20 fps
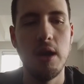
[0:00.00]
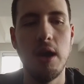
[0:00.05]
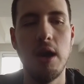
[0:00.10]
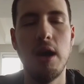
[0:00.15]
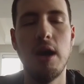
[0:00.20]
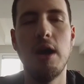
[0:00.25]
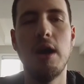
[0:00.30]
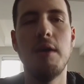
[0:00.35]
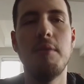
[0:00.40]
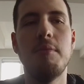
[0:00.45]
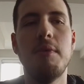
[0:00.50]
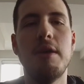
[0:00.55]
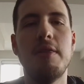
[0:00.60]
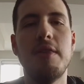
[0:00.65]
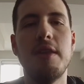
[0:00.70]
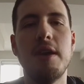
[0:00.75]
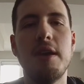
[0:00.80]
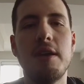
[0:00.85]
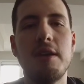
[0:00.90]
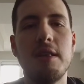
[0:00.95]

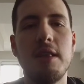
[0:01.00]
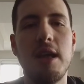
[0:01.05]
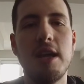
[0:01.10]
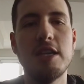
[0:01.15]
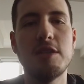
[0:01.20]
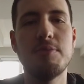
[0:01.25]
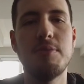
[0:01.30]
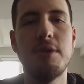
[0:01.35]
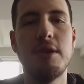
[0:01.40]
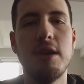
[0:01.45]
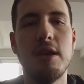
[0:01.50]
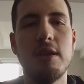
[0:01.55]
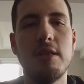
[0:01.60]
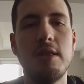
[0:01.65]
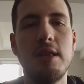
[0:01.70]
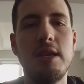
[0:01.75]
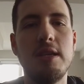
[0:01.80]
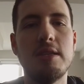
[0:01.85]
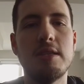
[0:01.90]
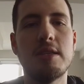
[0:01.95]
And then last but not
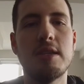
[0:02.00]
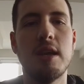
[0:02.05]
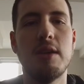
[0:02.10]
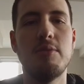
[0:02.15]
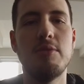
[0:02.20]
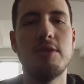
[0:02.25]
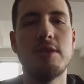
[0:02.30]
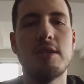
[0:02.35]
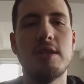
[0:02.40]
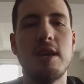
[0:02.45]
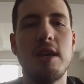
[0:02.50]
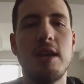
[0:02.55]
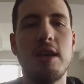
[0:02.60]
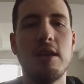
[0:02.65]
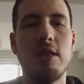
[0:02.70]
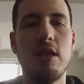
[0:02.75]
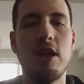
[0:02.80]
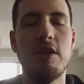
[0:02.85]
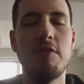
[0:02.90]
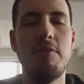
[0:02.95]
least, I would say
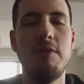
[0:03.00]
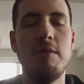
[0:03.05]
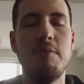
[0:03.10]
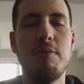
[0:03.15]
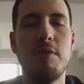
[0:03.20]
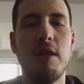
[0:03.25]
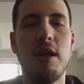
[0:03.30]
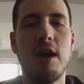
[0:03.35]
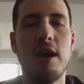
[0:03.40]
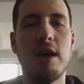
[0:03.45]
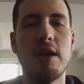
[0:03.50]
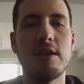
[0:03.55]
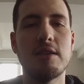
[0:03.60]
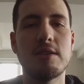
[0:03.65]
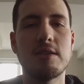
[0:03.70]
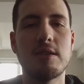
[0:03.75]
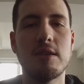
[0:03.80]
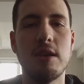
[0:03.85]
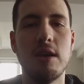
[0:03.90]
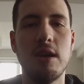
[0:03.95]
a lot of people
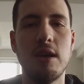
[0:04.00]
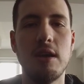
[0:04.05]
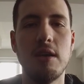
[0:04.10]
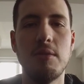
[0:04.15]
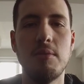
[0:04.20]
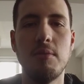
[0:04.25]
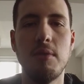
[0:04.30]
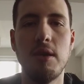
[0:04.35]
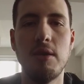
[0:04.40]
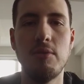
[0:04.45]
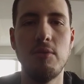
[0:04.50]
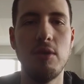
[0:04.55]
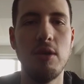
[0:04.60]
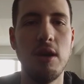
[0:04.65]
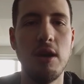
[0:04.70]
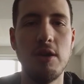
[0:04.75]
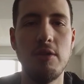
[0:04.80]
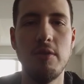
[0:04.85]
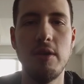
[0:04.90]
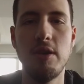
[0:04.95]
ask, well,
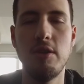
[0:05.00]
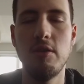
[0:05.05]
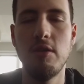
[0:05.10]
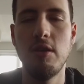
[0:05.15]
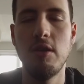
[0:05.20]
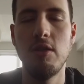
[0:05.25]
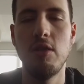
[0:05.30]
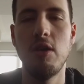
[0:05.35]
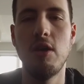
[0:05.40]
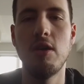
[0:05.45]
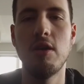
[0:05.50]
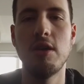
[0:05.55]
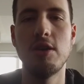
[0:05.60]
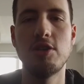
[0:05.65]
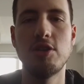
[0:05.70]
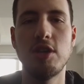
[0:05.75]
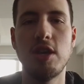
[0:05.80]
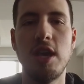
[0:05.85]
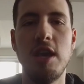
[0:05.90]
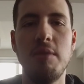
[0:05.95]
how do I know how long I
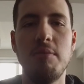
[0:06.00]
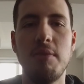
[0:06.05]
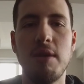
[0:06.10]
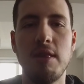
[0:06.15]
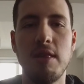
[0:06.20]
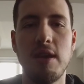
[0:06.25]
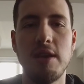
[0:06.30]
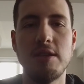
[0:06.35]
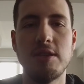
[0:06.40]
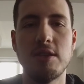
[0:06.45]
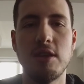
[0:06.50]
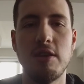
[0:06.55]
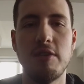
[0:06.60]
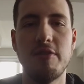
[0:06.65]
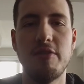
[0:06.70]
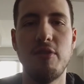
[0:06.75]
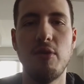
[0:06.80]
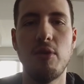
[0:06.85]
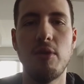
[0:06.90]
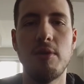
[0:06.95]
should keep my lights on
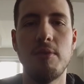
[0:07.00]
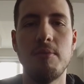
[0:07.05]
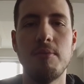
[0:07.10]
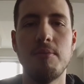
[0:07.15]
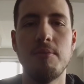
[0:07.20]
for?